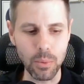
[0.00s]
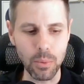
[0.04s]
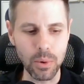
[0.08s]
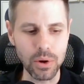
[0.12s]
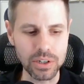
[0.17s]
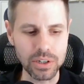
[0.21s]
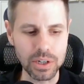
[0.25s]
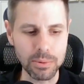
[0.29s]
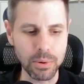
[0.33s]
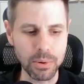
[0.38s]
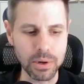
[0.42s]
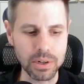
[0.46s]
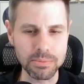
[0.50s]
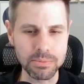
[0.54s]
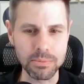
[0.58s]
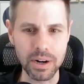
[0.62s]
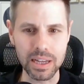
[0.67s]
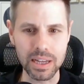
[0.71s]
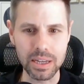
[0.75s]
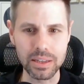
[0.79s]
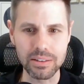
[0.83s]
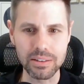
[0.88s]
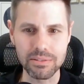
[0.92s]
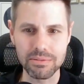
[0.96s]
Ready to put his
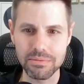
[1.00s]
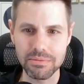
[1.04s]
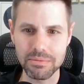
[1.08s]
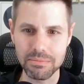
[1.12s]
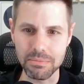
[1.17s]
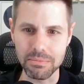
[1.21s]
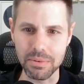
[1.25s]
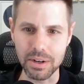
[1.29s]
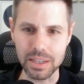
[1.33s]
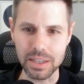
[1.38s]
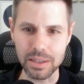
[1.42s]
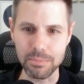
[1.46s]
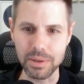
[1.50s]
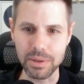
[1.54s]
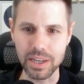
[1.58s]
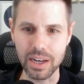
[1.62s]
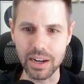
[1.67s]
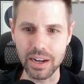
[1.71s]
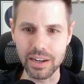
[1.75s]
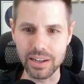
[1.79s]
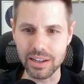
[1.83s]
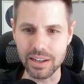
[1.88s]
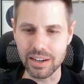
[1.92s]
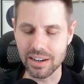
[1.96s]
money
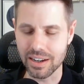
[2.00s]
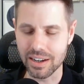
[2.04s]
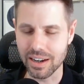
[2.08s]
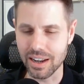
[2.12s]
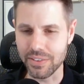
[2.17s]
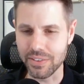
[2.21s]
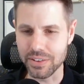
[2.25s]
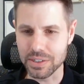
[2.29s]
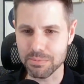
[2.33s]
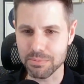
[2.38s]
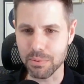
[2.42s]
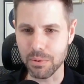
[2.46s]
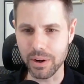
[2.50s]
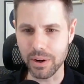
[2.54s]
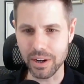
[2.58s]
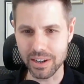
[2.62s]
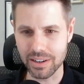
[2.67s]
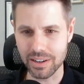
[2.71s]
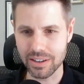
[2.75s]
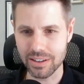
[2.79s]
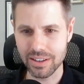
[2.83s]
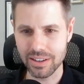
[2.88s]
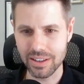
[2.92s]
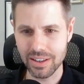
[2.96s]
behind it at this point.
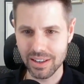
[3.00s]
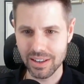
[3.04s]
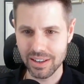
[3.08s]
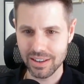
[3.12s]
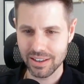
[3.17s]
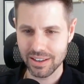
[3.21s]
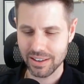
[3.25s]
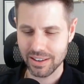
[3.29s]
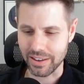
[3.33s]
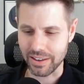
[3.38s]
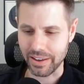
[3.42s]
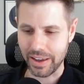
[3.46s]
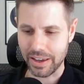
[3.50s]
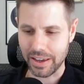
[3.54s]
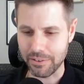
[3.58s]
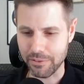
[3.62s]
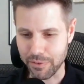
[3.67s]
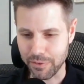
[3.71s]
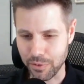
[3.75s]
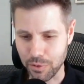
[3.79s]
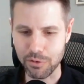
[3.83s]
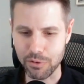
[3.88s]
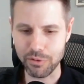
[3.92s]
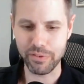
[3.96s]
And
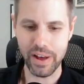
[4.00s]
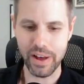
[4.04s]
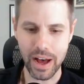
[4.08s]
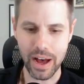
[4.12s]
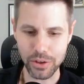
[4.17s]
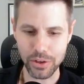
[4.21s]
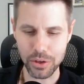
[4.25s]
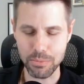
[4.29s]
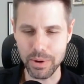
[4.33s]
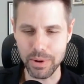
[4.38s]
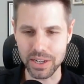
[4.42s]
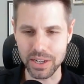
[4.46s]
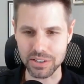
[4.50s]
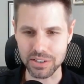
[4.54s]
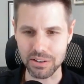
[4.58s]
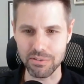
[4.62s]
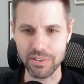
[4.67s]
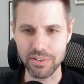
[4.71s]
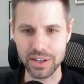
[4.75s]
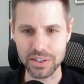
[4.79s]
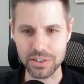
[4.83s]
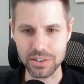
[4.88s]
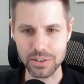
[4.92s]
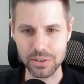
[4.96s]
for a value-based
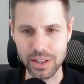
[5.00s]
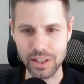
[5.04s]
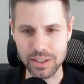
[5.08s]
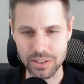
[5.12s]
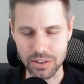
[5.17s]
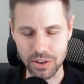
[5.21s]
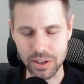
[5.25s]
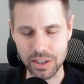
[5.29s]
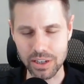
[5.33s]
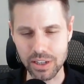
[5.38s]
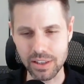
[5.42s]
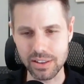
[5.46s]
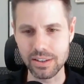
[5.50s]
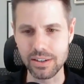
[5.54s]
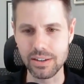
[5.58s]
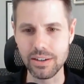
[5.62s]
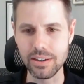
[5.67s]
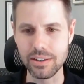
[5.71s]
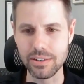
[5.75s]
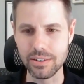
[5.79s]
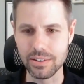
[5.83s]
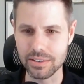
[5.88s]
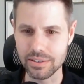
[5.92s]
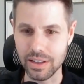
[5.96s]
investor, that's all you need to know,
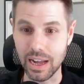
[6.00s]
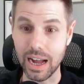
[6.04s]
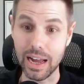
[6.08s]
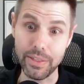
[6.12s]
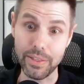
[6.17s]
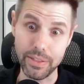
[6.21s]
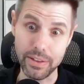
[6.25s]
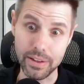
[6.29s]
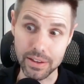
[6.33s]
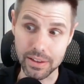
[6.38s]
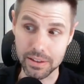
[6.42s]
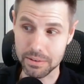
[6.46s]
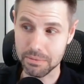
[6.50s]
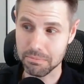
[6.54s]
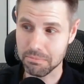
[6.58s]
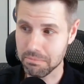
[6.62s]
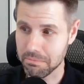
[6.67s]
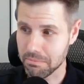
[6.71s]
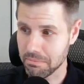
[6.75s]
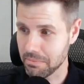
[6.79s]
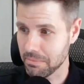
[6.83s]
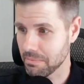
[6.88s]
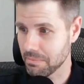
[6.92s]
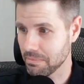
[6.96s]
I think.
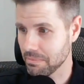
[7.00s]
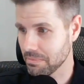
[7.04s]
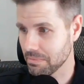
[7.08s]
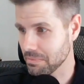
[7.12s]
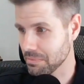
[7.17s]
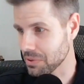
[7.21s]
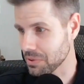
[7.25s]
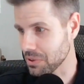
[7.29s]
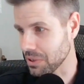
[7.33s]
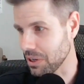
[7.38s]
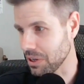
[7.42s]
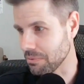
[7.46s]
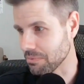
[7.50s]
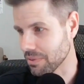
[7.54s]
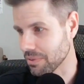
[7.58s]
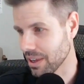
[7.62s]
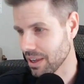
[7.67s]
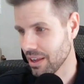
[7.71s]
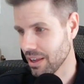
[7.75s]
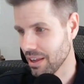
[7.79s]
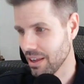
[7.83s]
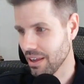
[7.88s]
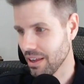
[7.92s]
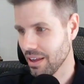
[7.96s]
So,
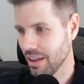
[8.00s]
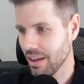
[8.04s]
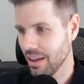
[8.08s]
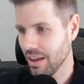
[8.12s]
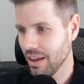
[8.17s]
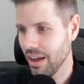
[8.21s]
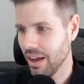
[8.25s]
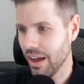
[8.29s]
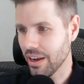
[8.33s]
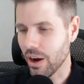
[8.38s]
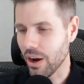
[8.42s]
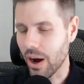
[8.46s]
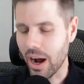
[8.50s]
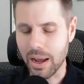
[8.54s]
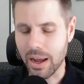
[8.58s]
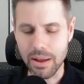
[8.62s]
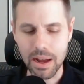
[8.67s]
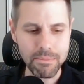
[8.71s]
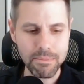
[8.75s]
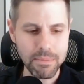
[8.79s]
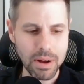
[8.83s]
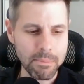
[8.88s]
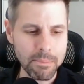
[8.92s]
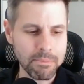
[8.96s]
no,
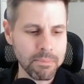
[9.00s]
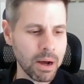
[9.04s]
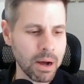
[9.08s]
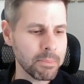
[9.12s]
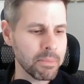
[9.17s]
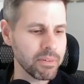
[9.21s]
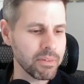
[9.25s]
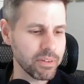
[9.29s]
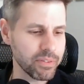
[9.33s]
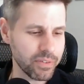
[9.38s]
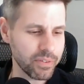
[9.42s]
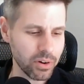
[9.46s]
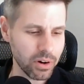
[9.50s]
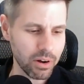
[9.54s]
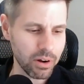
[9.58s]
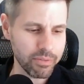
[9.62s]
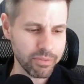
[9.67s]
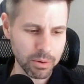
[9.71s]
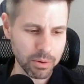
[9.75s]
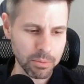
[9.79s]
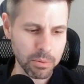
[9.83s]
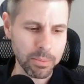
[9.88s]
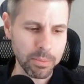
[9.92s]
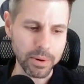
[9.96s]
I'm of the
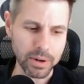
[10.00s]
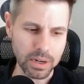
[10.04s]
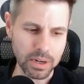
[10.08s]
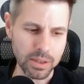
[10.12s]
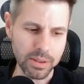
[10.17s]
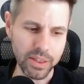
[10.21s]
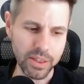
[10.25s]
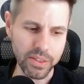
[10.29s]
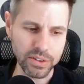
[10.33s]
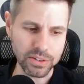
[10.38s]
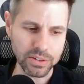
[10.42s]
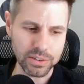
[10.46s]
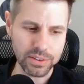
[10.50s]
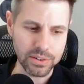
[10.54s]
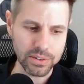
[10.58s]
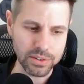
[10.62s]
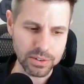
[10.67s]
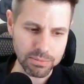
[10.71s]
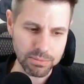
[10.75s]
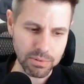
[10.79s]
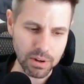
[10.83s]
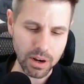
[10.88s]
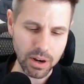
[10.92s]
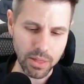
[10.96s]
firm opinion that there's
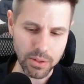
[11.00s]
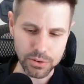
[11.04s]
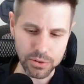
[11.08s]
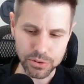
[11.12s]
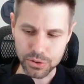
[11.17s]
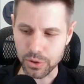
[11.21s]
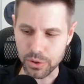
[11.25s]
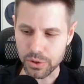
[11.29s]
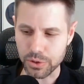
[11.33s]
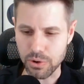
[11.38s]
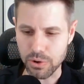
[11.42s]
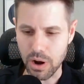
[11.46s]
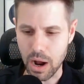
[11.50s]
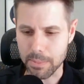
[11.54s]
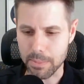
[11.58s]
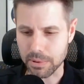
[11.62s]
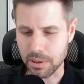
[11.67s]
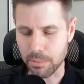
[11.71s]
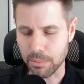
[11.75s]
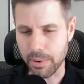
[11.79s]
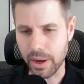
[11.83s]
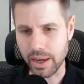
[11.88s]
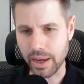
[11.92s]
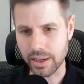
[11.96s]
another shoe to drop in the
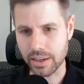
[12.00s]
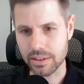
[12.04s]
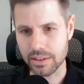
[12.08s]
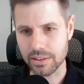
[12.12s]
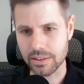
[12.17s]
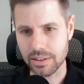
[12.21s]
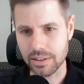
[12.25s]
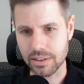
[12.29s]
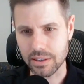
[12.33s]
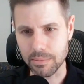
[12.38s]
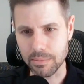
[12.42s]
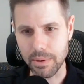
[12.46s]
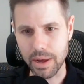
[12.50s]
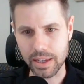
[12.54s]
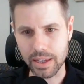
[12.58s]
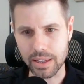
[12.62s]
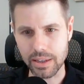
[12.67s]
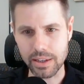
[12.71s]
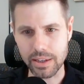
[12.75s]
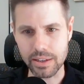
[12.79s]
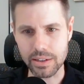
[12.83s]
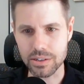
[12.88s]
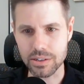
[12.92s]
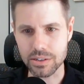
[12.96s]
banking
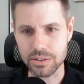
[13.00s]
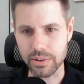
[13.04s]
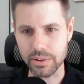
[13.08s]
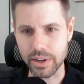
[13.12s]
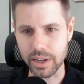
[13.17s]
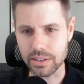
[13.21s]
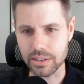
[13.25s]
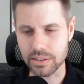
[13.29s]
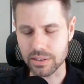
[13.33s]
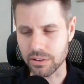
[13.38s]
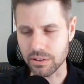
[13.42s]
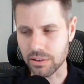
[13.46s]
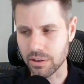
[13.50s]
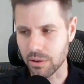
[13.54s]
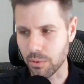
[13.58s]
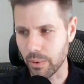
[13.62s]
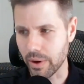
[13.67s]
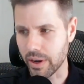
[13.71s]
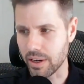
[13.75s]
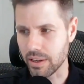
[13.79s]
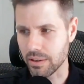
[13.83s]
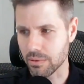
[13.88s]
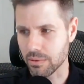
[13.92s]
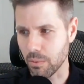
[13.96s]
industry. I just don't know
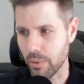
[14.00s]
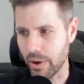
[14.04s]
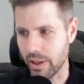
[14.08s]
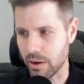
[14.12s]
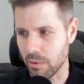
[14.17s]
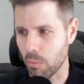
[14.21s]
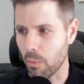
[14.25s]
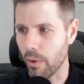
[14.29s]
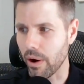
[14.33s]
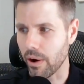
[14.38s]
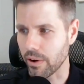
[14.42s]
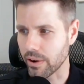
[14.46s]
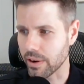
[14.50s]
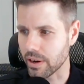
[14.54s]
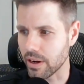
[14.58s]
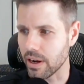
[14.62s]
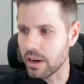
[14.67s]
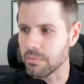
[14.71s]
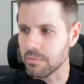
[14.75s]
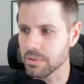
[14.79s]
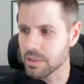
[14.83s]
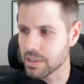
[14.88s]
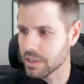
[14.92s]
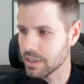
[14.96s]
when and where it
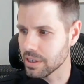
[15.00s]
comes.